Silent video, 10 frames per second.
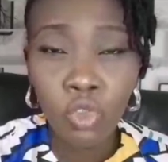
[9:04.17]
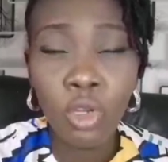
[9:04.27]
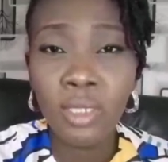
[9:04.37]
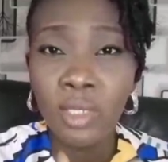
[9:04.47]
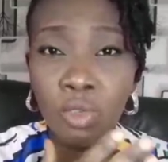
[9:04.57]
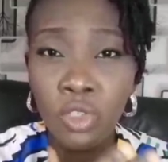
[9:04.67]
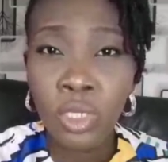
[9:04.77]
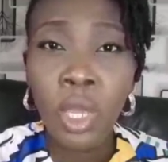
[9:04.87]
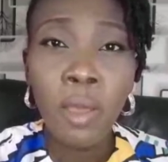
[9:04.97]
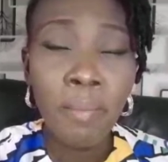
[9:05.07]
drugs and
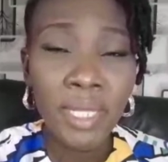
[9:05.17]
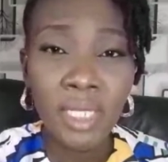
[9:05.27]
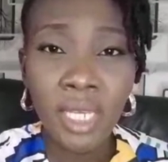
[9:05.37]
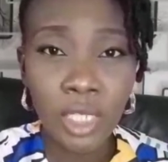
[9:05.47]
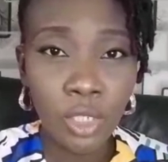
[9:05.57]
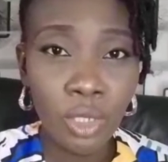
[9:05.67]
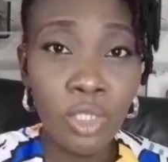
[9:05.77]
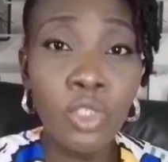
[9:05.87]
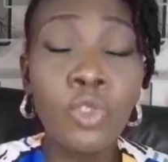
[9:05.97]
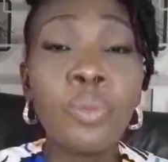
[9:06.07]
those
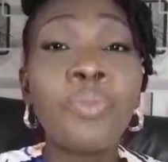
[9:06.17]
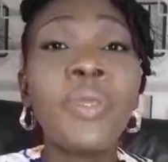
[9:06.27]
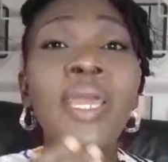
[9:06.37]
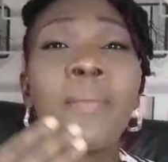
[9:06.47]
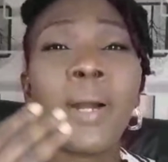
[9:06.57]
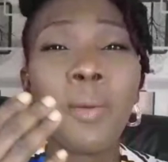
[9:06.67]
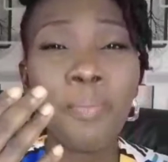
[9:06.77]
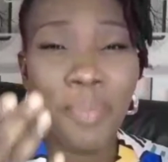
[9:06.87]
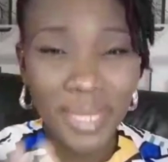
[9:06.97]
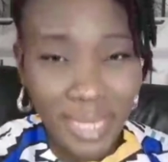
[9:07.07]
medications, to bring
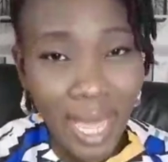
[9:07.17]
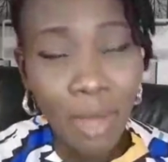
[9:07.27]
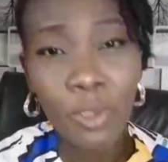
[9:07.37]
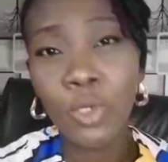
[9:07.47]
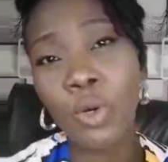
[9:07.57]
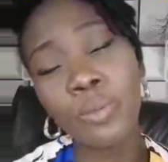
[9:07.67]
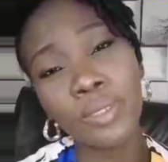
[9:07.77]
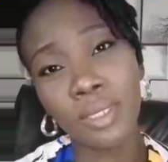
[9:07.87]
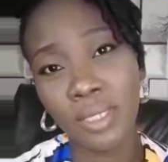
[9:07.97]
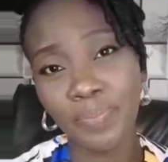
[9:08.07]
about better
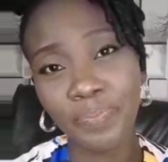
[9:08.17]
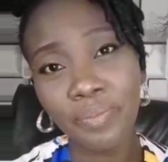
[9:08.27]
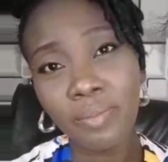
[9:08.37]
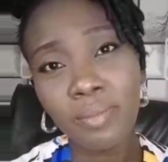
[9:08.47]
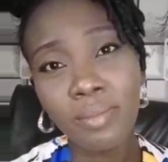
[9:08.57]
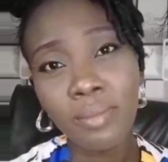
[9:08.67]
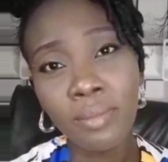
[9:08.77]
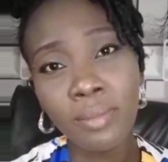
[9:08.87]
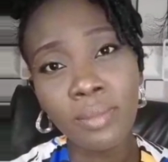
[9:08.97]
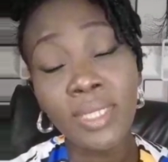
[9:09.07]
outcomes.
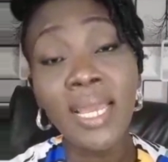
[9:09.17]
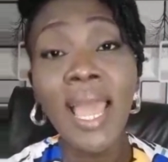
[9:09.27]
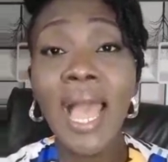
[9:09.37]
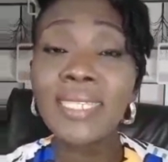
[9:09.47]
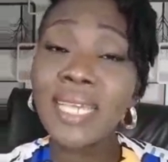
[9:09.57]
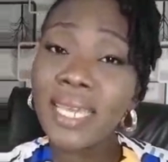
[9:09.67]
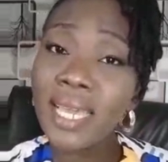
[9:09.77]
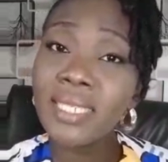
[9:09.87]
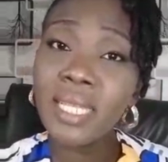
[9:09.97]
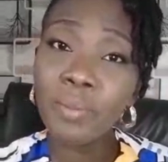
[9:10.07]
As
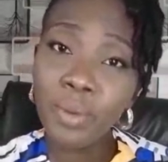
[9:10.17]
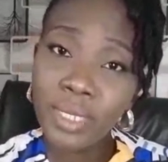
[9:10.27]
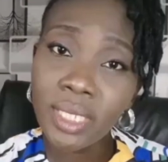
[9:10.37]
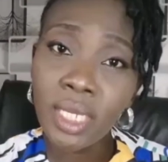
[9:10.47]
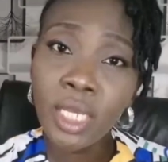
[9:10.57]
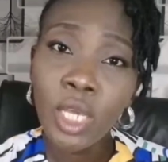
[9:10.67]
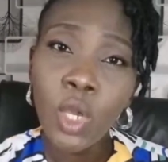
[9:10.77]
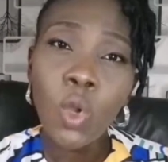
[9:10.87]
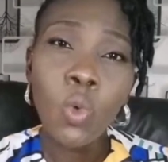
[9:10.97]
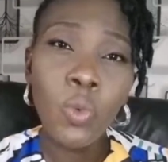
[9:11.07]
against a body
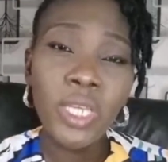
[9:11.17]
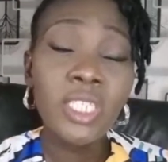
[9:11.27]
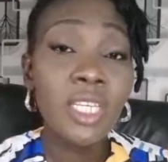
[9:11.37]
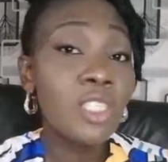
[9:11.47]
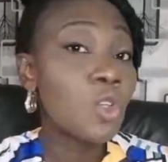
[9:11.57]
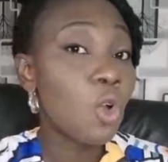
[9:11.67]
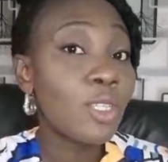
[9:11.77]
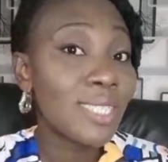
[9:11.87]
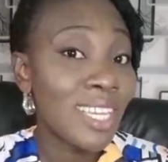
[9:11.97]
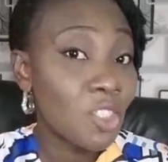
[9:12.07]
which is
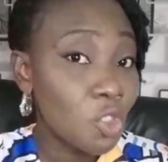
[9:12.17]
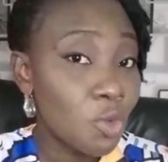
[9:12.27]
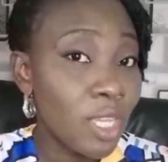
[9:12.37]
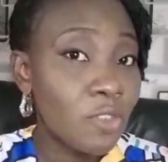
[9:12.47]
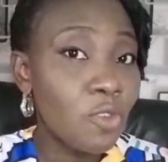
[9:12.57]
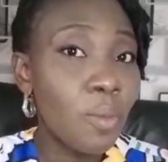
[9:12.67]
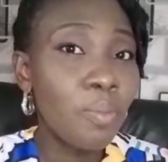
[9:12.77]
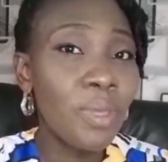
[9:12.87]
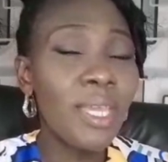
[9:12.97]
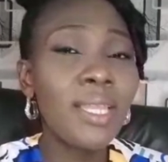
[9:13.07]
under stress
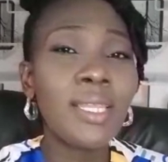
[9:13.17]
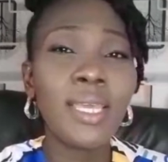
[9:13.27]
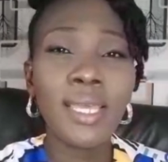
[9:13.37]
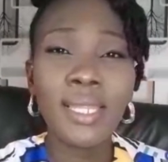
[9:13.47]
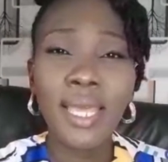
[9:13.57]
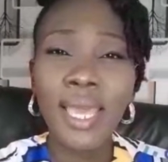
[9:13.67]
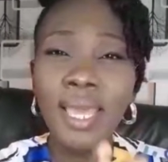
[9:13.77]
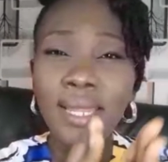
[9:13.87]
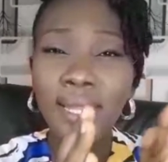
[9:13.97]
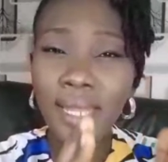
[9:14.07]
from being in
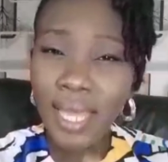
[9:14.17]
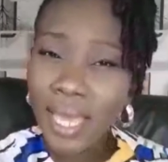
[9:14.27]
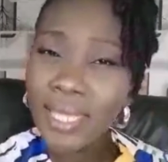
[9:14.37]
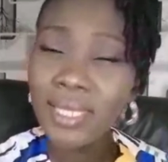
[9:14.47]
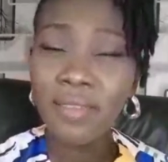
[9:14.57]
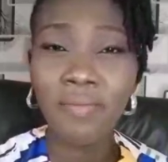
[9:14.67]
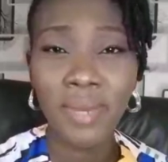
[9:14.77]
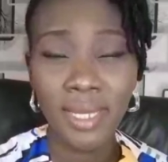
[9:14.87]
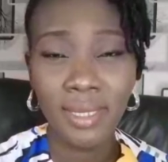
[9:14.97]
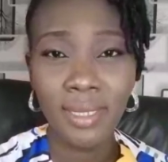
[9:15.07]
a negative
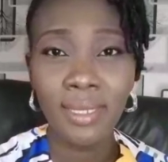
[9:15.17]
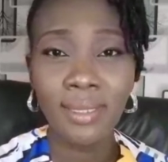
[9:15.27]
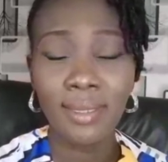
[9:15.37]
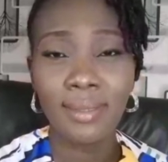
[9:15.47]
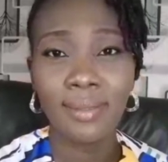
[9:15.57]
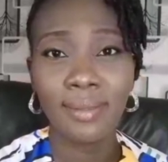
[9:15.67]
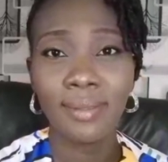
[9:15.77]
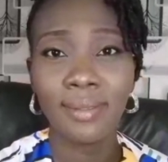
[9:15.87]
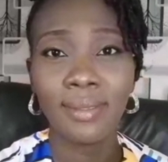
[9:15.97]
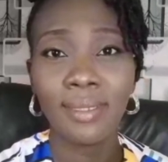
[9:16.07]
mindset,
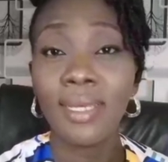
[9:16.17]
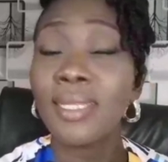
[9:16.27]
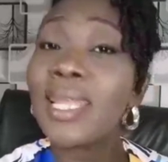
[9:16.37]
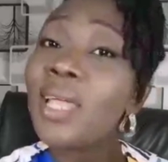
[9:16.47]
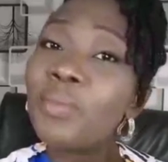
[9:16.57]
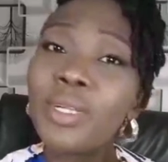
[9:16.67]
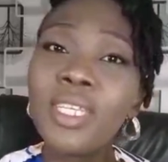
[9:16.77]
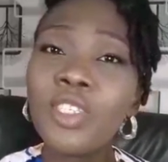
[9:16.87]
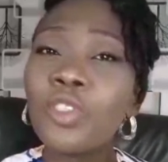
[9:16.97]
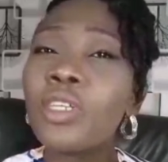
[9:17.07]
that
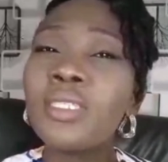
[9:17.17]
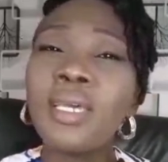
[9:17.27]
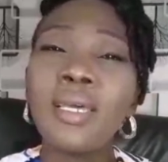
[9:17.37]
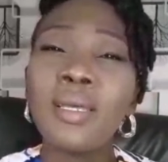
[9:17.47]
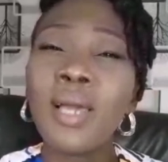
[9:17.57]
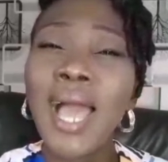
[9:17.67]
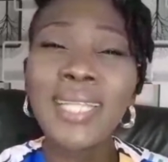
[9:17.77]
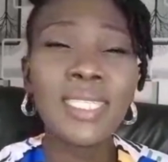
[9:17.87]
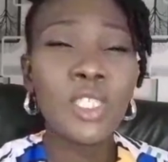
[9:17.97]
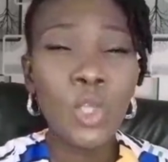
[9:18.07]
body is not
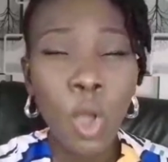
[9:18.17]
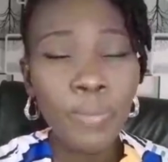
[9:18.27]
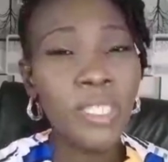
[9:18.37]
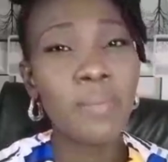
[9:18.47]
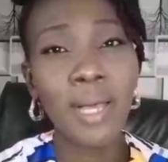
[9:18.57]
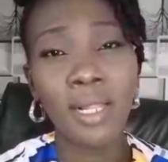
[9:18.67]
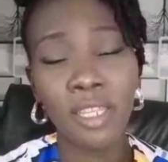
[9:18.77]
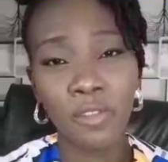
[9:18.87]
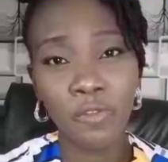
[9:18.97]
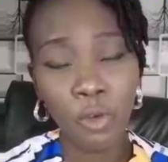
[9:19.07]
at its
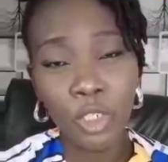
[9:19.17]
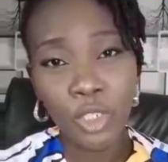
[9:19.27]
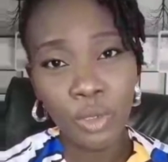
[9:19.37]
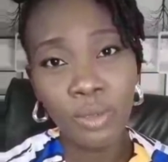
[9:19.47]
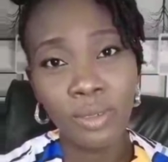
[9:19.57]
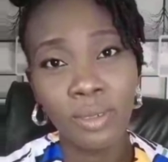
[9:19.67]
optimal in function,